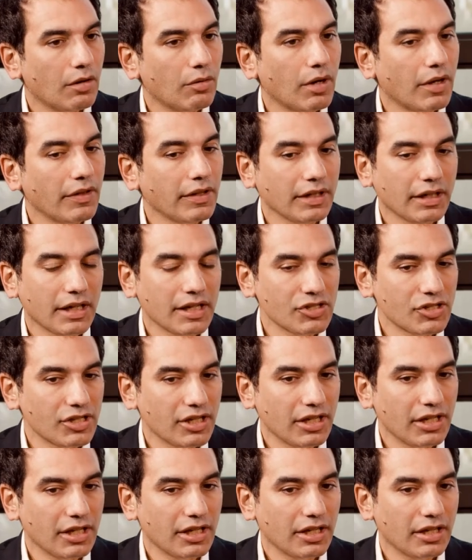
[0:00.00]
Well, I think,
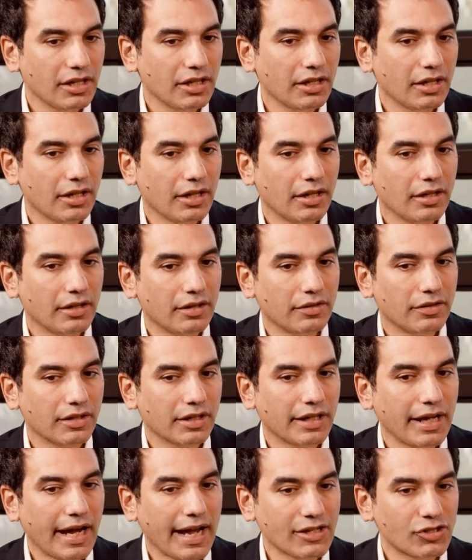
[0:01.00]
Lesley, the
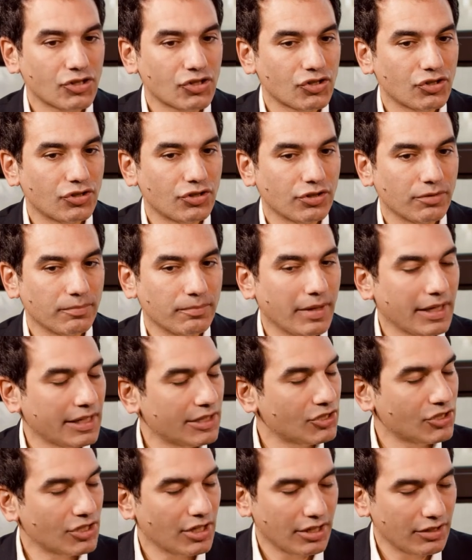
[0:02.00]
gas
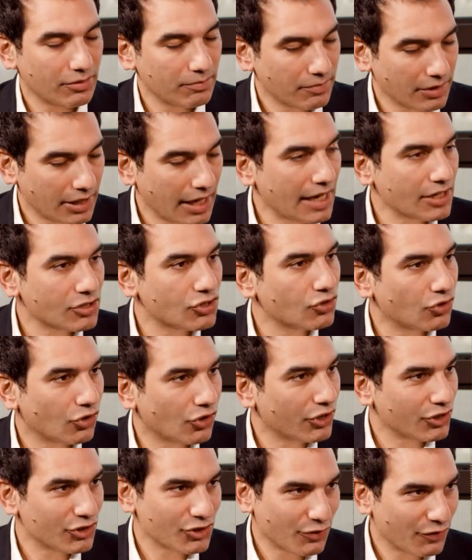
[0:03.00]
mix and gas
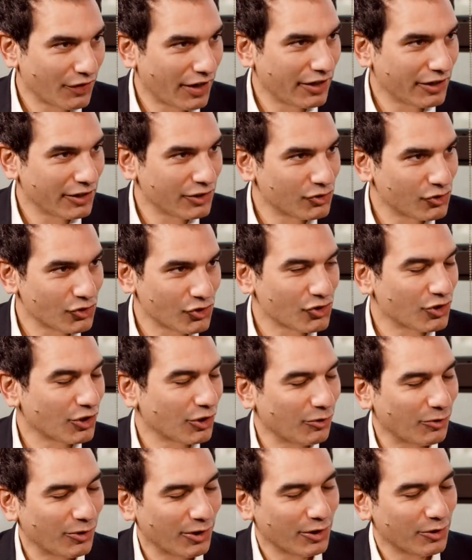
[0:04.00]
story is a very
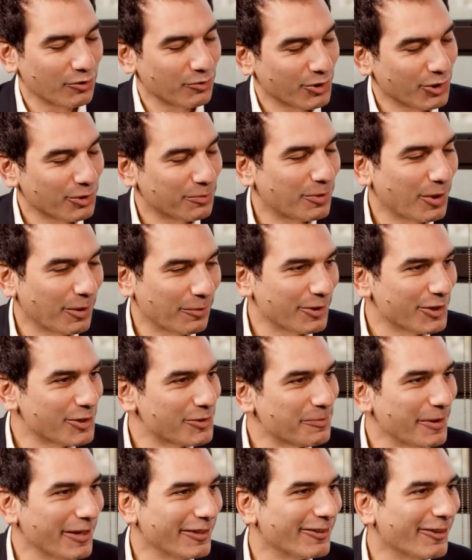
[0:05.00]
interesting one, and we could probably
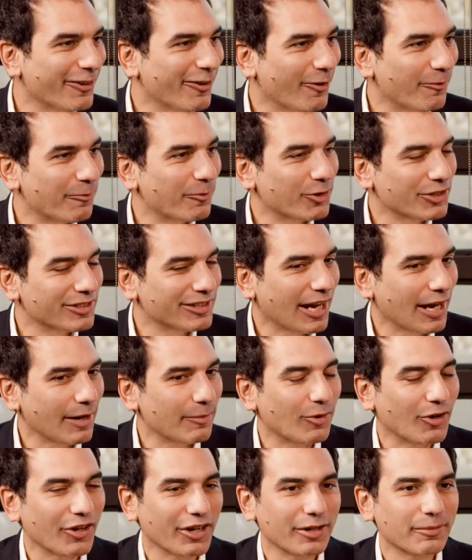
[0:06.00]
spend a lot more
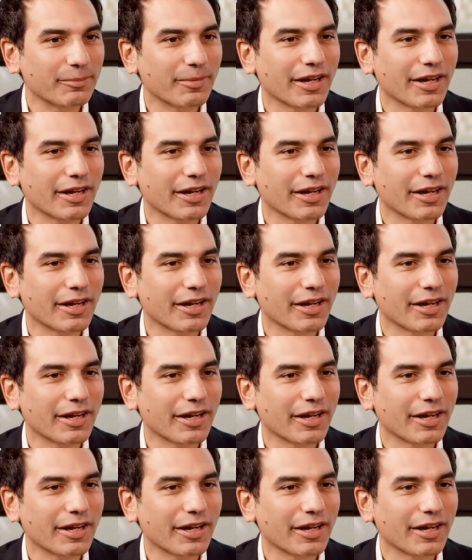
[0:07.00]
time on it.